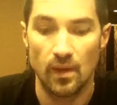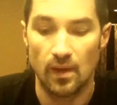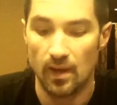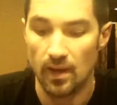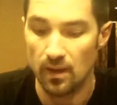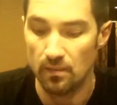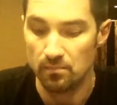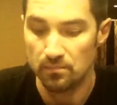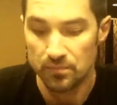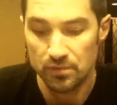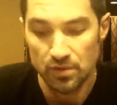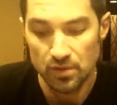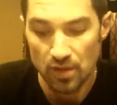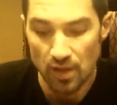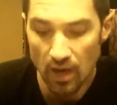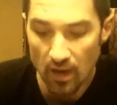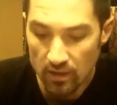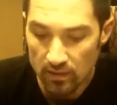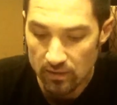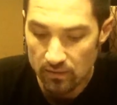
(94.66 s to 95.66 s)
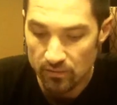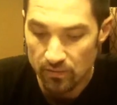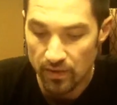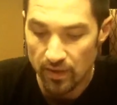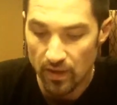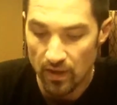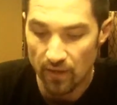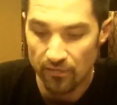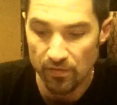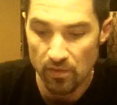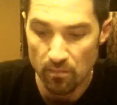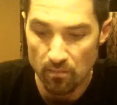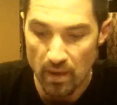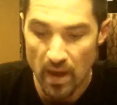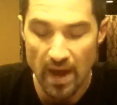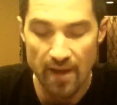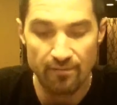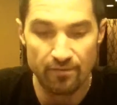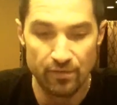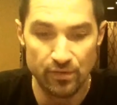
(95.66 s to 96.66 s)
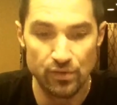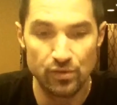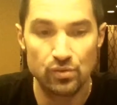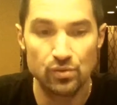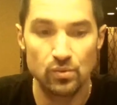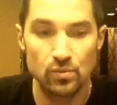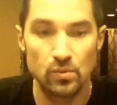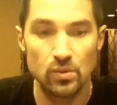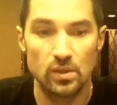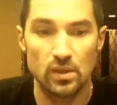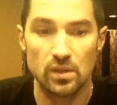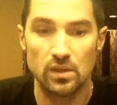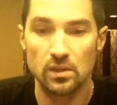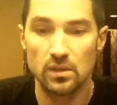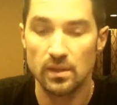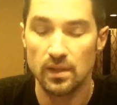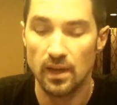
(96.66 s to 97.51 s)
Um, chocolate right off the bat for sure.